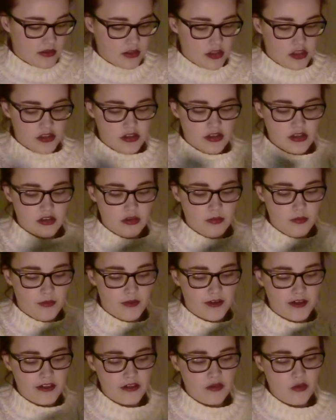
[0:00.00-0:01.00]
just a
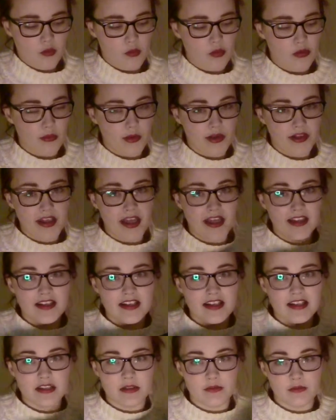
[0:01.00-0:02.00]
pretty normal one and
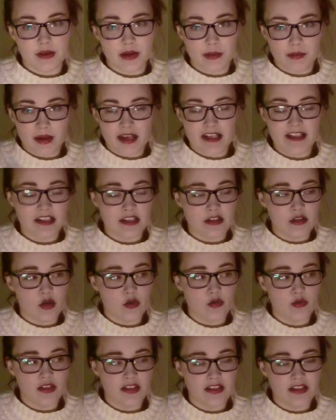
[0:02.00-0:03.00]
it's really basic, so
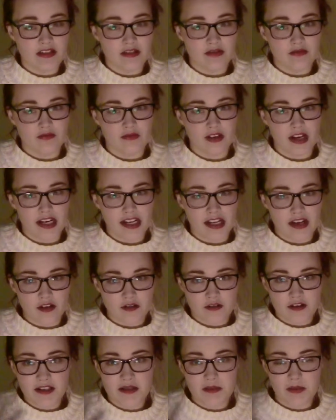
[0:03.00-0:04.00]
this isn't really
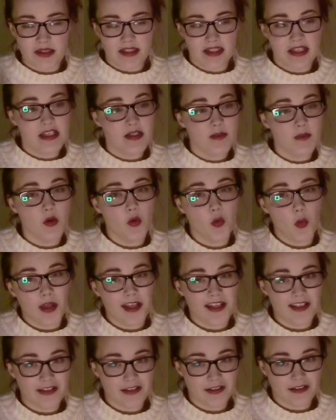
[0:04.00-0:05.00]
Christmassy, it's more
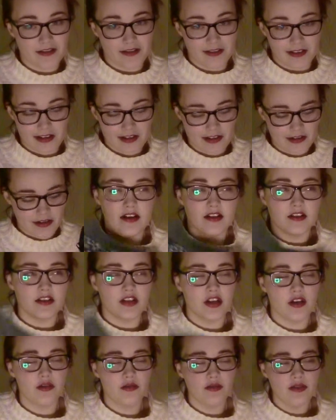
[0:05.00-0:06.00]
winterly.
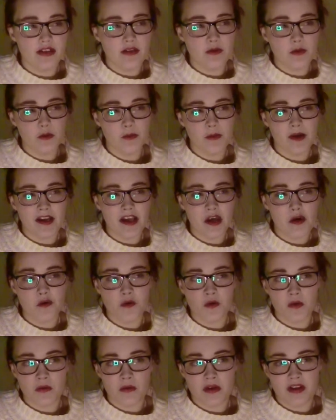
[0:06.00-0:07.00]
So this was my
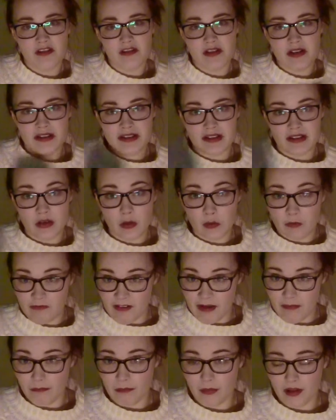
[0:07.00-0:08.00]
go-to sweater in
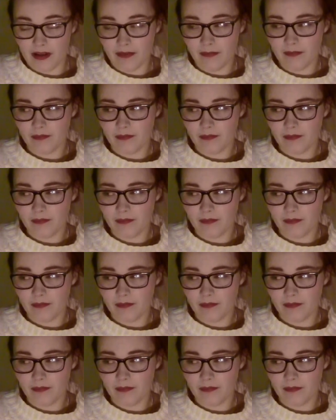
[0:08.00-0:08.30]
November